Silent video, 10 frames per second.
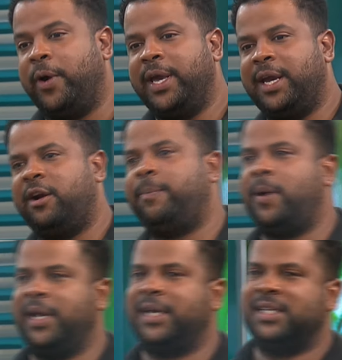
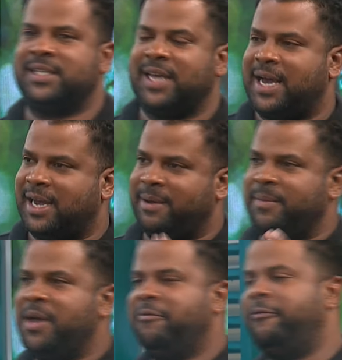aeroponic is
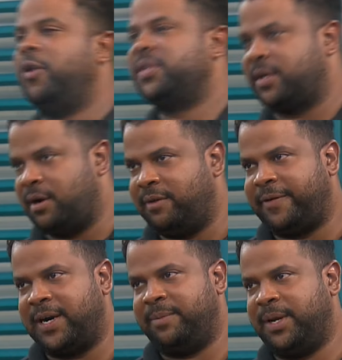um, vertical
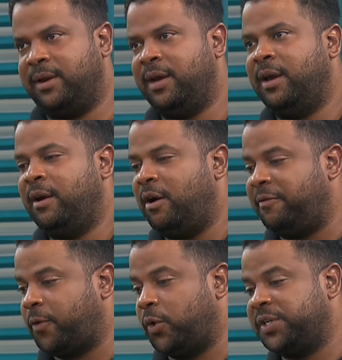farming,
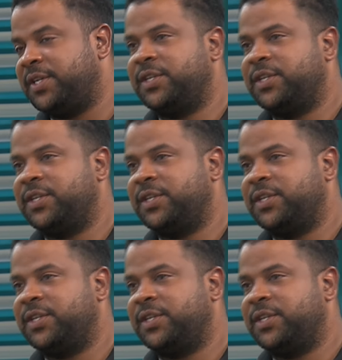of course.